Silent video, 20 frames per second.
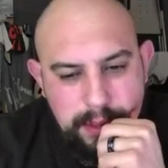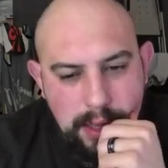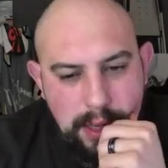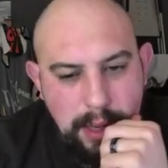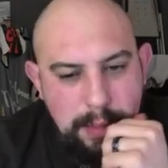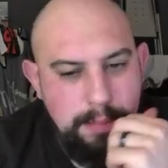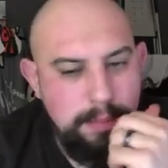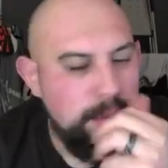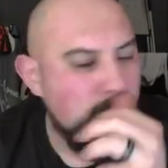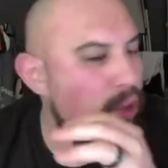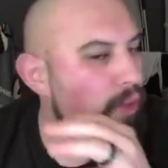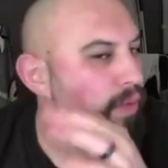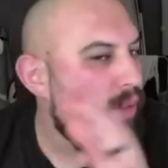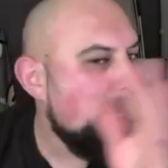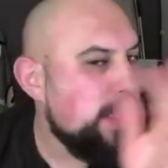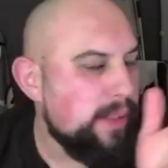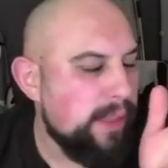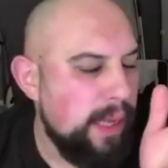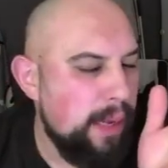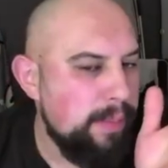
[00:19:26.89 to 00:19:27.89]
and move
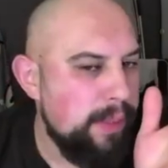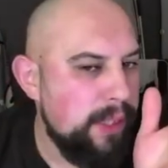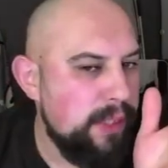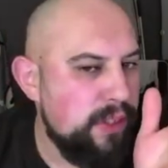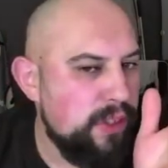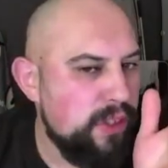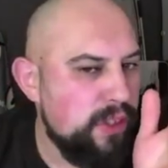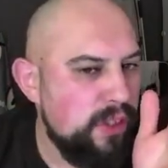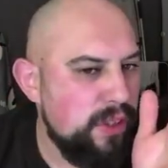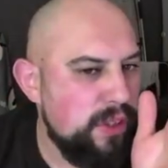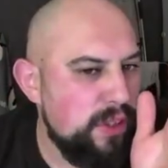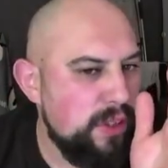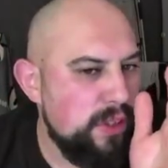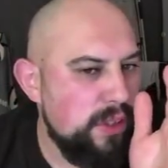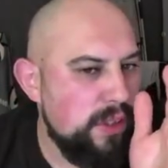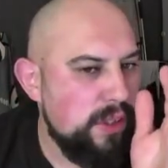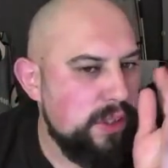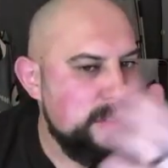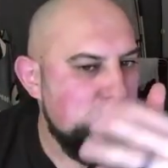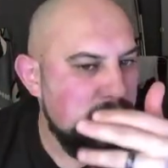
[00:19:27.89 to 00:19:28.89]
that damage
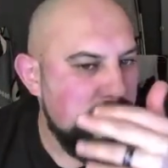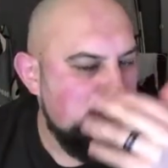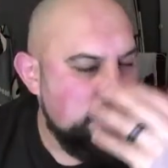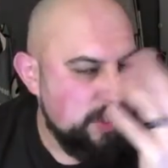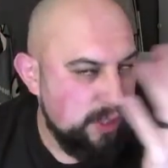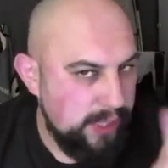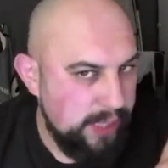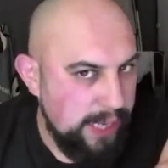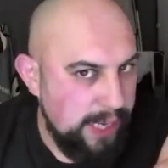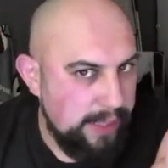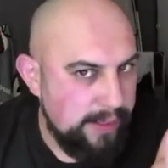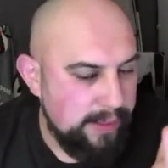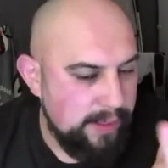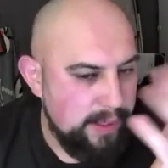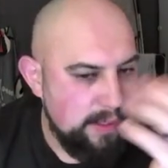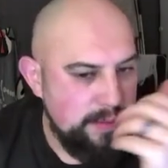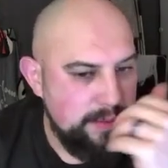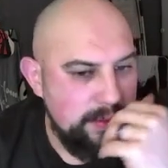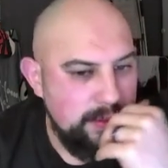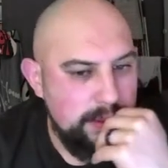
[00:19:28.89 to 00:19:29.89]
to the
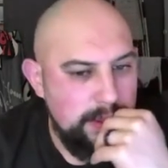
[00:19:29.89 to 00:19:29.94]
active.